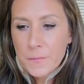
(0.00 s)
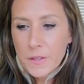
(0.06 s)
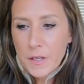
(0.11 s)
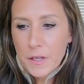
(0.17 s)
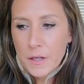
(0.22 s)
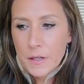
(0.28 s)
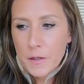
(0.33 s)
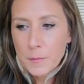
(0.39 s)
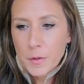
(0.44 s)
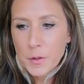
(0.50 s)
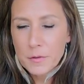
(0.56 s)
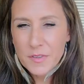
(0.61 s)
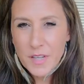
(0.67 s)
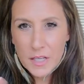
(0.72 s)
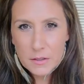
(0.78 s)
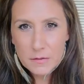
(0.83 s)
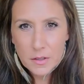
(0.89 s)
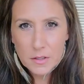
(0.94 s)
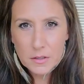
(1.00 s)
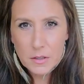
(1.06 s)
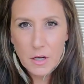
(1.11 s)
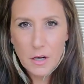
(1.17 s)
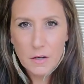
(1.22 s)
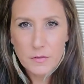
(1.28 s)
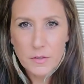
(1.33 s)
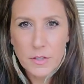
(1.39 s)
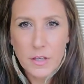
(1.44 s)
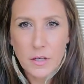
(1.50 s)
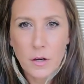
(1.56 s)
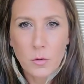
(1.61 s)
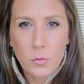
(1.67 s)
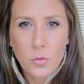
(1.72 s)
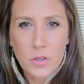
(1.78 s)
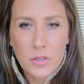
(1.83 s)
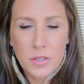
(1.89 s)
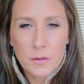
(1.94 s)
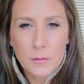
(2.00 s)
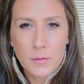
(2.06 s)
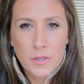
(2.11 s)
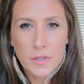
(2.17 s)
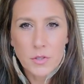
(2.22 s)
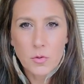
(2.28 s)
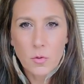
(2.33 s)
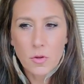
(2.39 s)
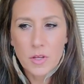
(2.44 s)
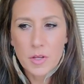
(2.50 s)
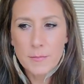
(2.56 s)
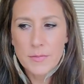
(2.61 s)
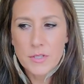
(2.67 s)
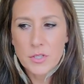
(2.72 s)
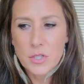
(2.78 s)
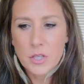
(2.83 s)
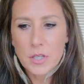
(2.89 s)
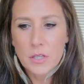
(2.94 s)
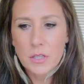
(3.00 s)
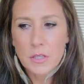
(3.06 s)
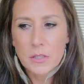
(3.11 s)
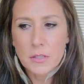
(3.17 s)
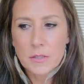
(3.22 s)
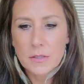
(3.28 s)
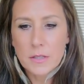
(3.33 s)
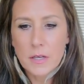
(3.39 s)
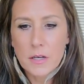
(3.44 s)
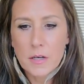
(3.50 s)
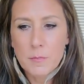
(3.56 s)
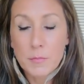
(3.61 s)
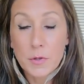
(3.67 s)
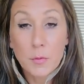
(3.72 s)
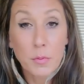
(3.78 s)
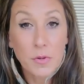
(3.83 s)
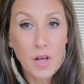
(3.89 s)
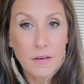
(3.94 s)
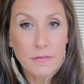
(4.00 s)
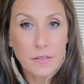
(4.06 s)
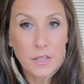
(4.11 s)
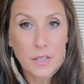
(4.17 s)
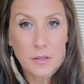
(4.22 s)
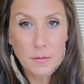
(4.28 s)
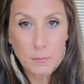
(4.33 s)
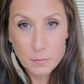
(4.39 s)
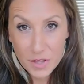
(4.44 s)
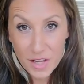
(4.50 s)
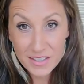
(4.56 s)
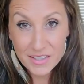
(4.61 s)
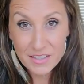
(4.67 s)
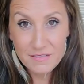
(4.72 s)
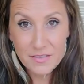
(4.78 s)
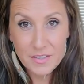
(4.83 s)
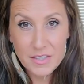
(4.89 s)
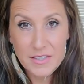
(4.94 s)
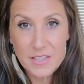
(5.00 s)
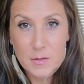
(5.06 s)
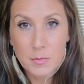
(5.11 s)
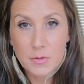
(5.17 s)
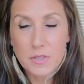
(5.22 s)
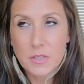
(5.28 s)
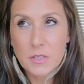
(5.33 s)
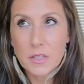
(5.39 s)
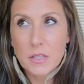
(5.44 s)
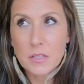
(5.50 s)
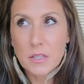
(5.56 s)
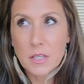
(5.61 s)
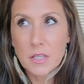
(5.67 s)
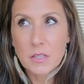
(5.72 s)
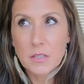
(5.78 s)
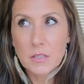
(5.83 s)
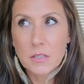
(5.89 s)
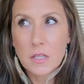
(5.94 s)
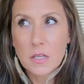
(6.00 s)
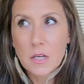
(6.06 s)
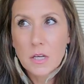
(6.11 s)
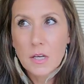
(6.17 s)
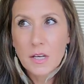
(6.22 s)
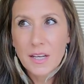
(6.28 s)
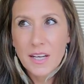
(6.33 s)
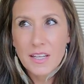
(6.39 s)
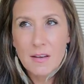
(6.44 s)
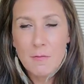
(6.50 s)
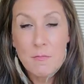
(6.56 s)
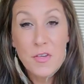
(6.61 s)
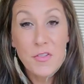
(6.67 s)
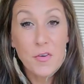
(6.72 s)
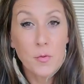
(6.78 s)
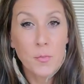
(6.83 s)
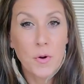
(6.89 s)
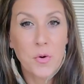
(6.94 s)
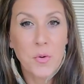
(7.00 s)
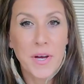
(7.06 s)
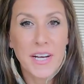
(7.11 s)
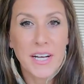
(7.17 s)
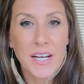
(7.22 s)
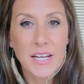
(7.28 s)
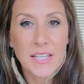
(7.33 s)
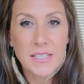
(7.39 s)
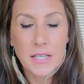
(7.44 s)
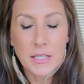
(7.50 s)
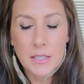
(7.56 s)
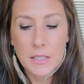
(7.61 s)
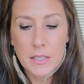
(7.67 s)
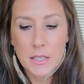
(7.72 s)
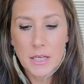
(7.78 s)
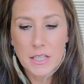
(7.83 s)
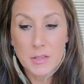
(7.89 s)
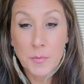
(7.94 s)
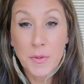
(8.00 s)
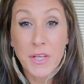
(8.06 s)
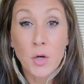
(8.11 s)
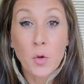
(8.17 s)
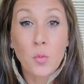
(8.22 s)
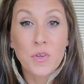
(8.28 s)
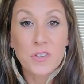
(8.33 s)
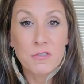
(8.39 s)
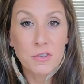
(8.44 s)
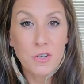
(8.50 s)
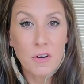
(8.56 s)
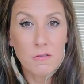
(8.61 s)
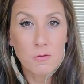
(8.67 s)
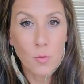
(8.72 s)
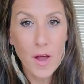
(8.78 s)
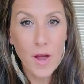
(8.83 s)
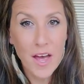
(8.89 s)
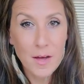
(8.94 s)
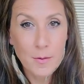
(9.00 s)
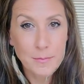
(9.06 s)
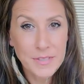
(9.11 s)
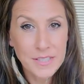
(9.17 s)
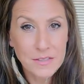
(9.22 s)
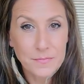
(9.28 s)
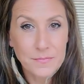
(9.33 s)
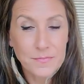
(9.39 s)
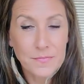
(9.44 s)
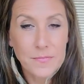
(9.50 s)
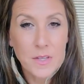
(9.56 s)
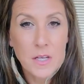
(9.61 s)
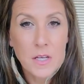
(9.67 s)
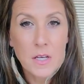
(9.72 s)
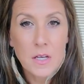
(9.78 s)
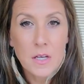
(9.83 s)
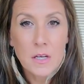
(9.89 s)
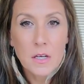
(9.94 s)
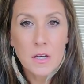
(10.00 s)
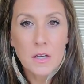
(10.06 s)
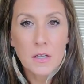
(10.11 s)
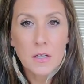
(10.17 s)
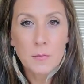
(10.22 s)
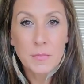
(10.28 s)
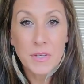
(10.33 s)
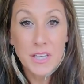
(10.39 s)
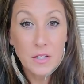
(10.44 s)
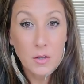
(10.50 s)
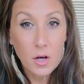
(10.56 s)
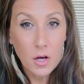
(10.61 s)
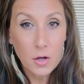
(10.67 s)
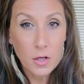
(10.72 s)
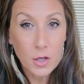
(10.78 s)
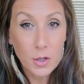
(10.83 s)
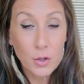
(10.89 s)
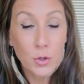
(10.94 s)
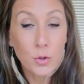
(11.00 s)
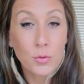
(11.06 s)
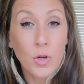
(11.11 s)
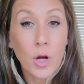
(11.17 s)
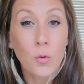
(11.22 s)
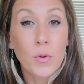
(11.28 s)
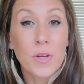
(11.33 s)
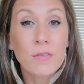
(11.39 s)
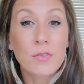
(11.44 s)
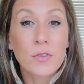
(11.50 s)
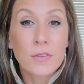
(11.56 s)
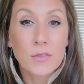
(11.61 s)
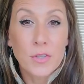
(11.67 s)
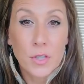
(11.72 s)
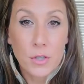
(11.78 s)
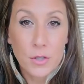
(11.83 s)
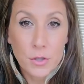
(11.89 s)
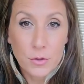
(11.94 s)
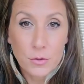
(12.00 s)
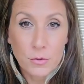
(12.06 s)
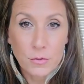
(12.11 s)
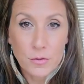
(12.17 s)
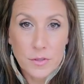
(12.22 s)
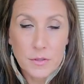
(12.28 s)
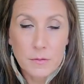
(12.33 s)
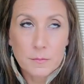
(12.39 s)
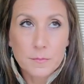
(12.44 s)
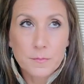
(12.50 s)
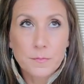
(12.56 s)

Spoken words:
who've kind of uncovered and are working with soul images. Bill Plotkin, for example, sees his kind of mythopoetic identity as being a weaver of webs, being a weaver of cocoons.